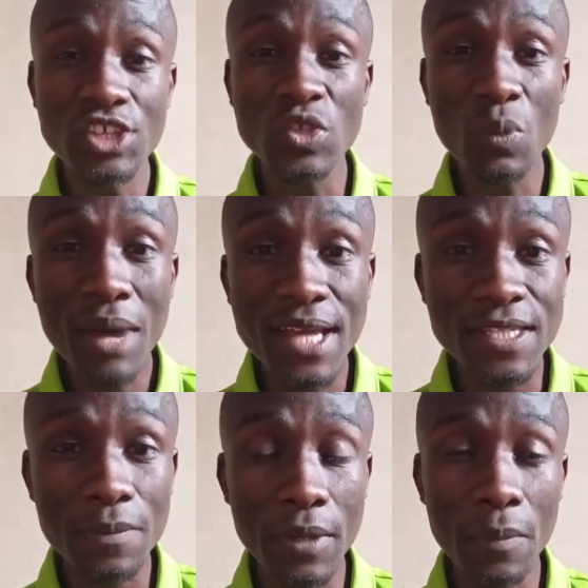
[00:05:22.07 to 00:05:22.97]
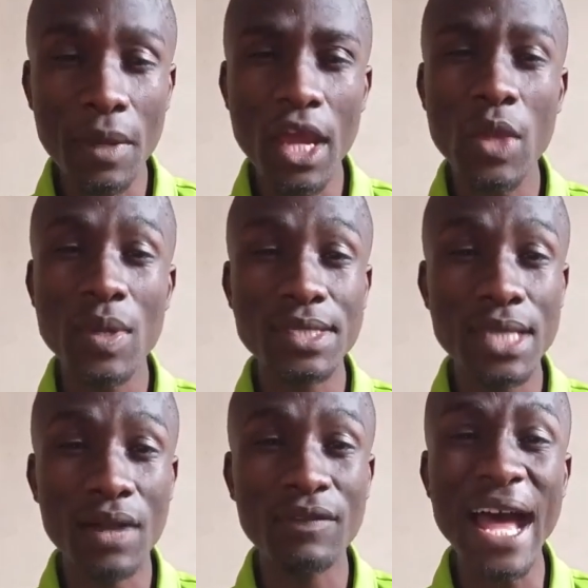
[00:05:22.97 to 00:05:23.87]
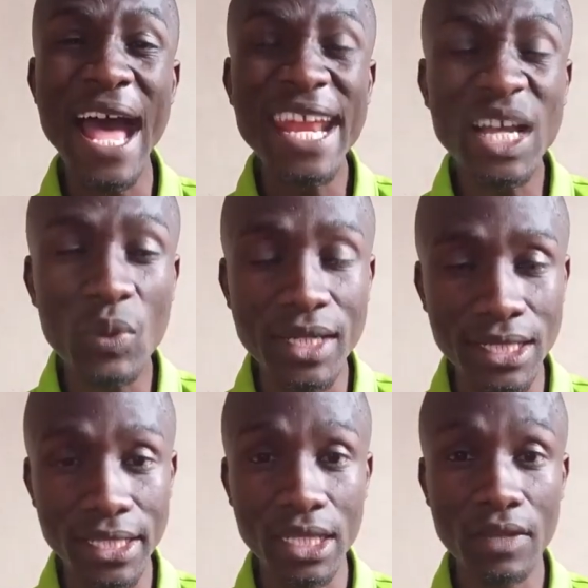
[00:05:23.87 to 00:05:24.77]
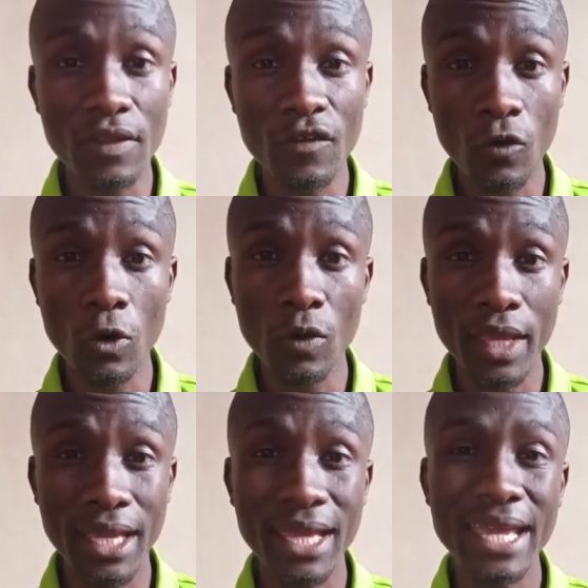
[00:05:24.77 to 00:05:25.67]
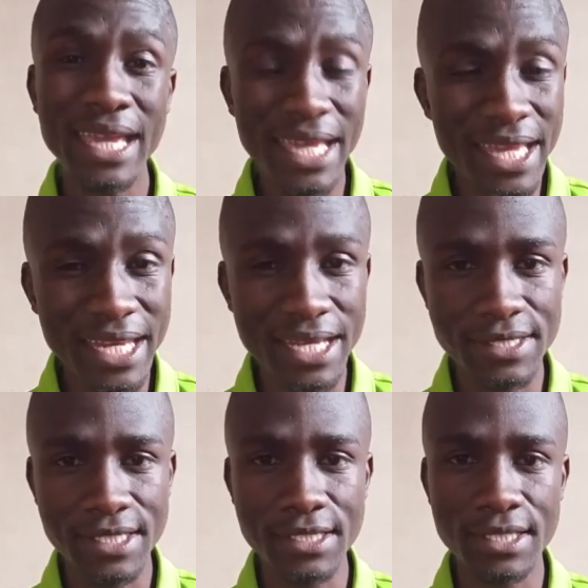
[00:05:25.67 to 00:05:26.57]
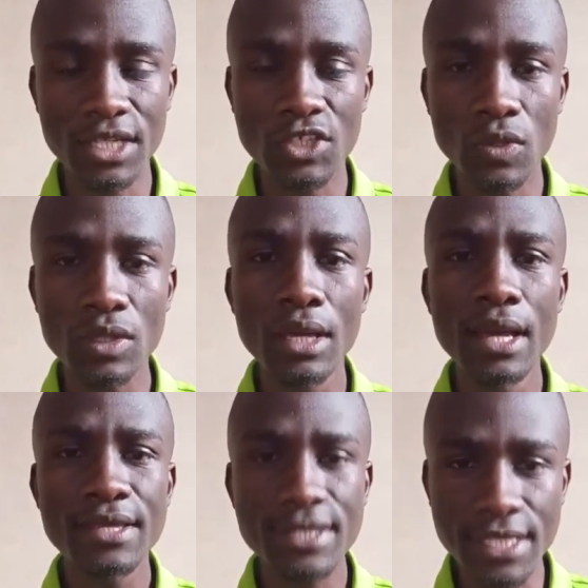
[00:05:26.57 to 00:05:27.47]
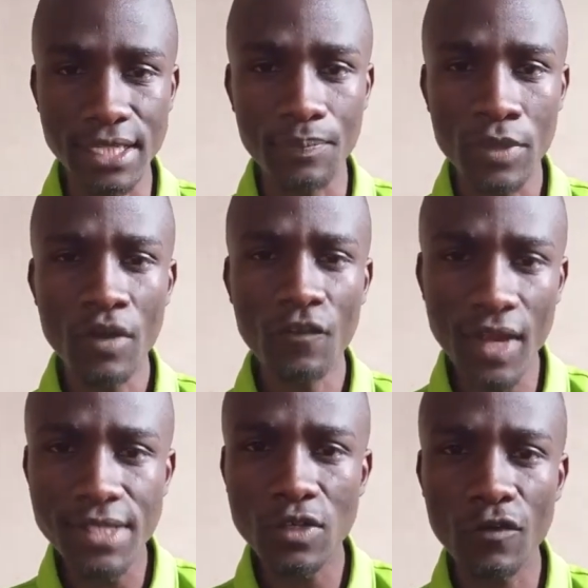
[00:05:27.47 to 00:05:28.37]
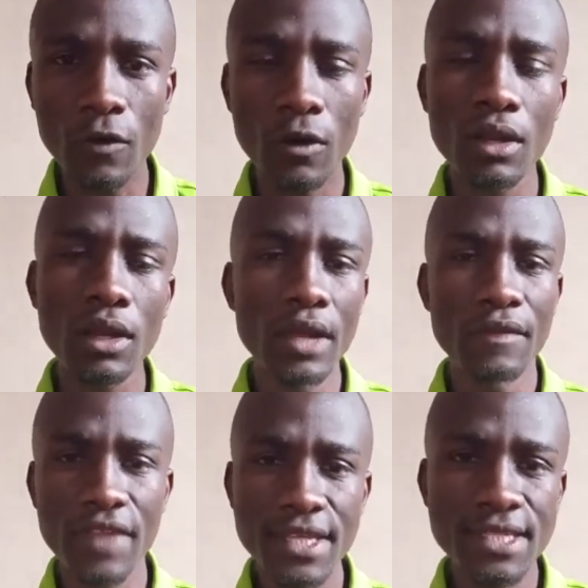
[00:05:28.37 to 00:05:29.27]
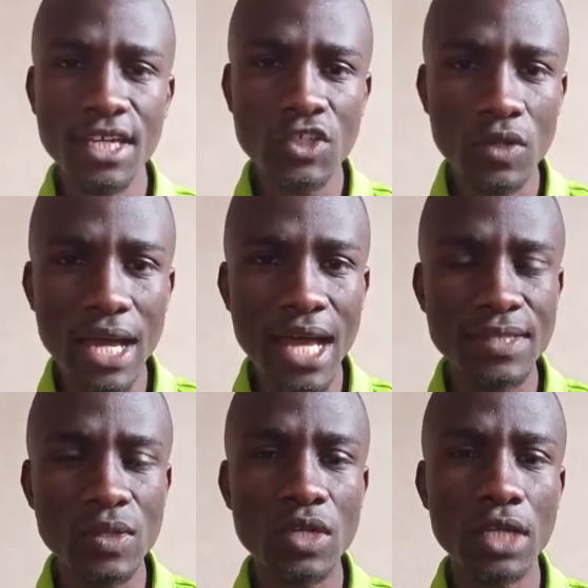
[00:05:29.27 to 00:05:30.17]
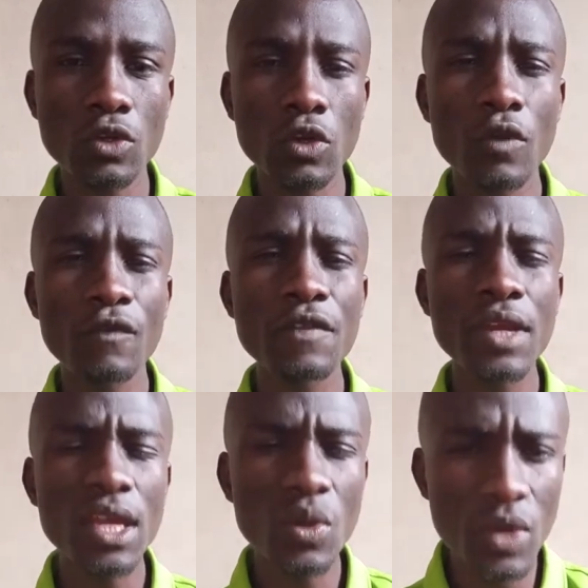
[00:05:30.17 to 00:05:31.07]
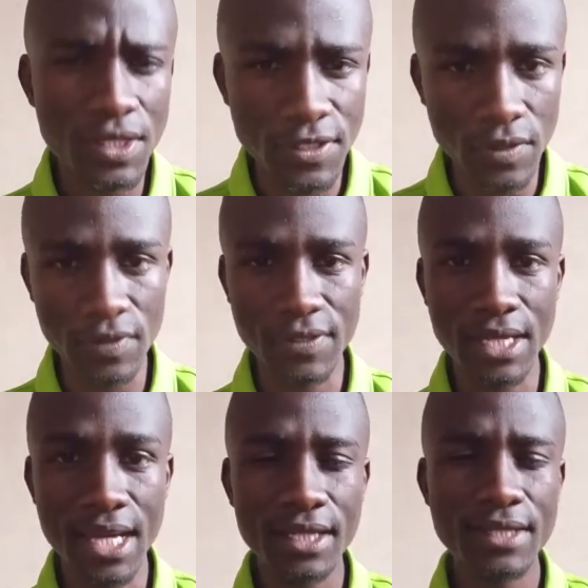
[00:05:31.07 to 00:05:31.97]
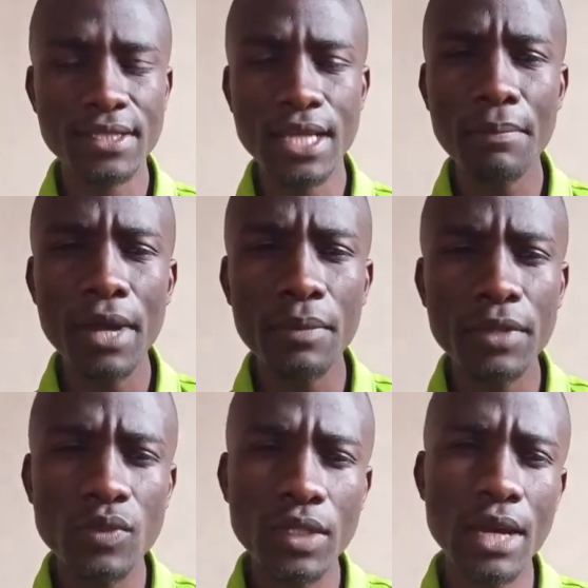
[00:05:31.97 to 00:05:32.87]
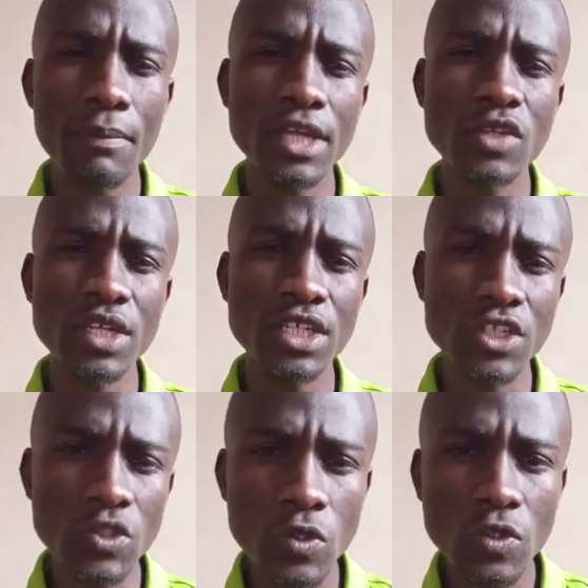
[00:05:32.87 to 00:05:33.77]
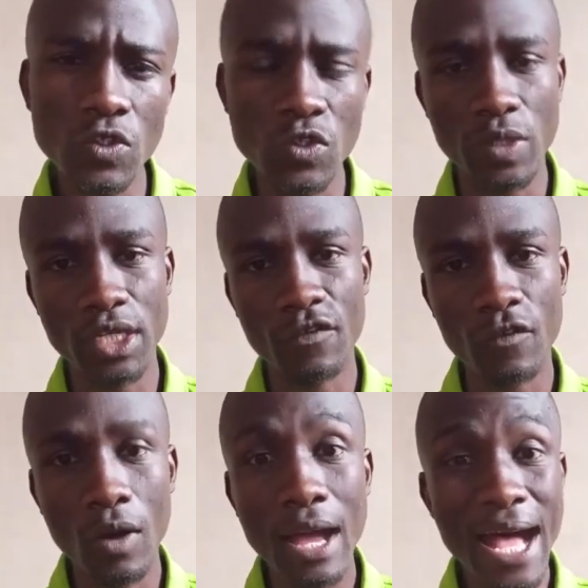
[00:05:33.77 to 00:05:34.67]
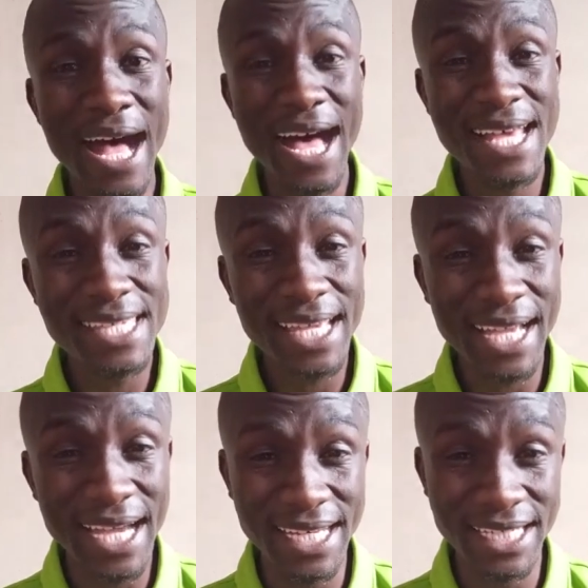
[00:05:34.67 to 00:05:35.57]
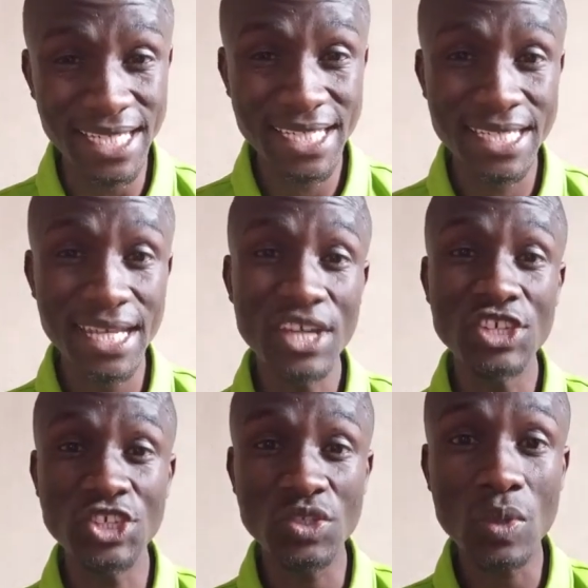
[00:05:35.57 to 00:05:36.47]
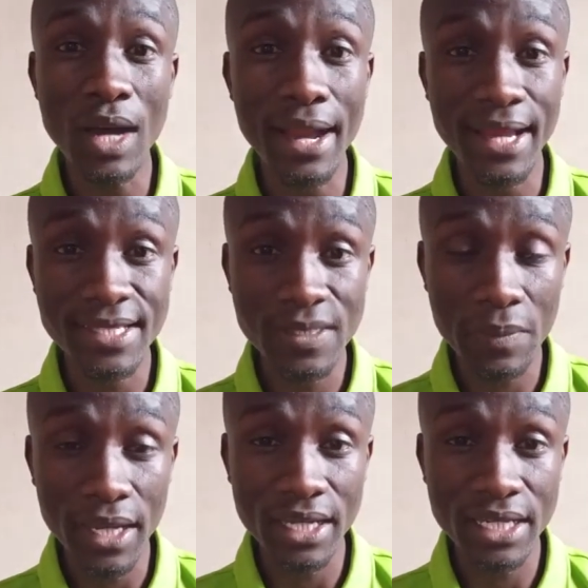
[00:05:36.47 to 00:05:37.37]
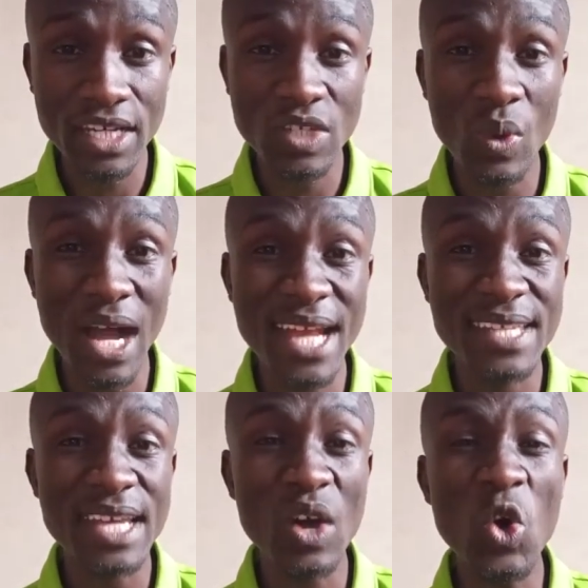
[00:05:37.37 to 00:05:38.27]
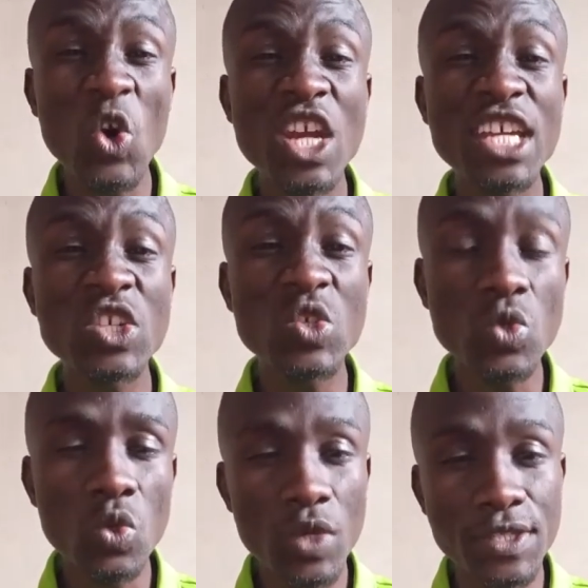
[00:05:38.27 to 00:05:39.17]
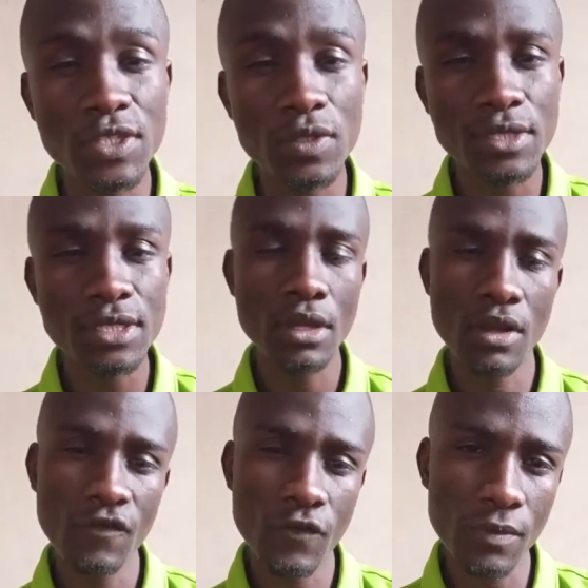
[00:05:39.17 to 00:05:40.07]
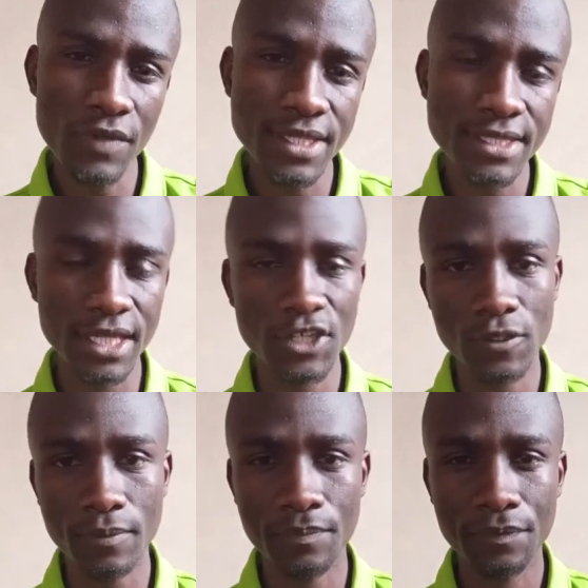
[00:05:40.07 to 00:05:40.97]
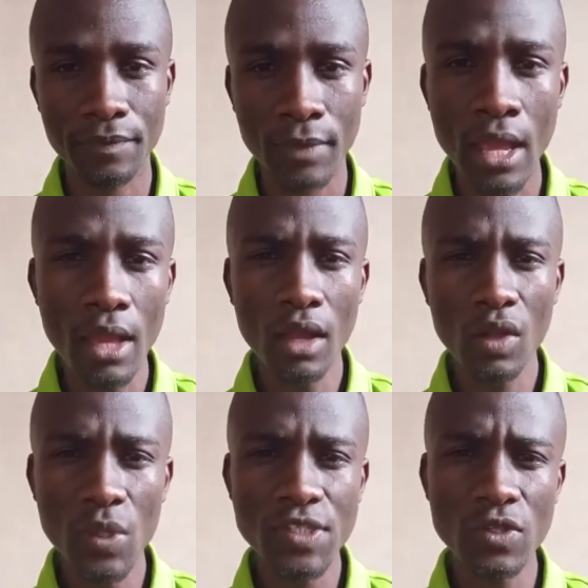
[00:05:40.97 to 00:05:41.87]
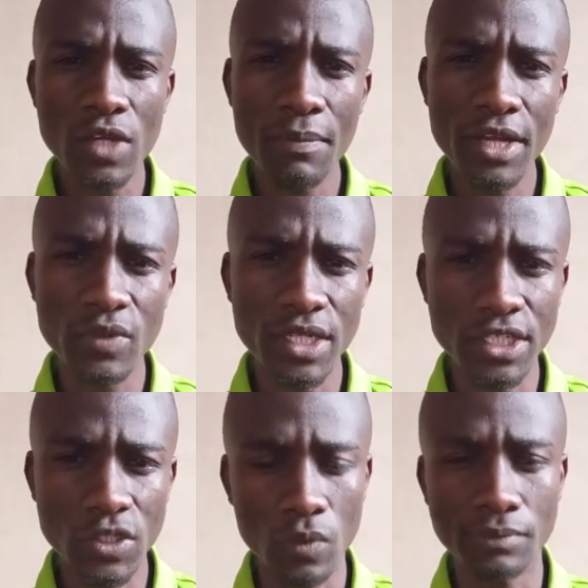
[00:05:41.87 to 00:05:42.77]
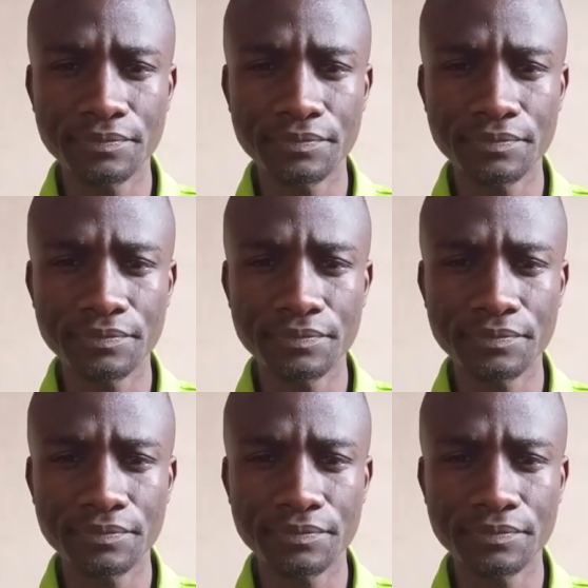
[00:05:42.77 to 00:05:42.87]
You must prepare yourself adequately in the following areas in section C. First of all, this section has got a total of 3 questions and it is numbered between number 22 to 24. As a candidate, you are expected to answer only 2 questions from this section. Question number 22.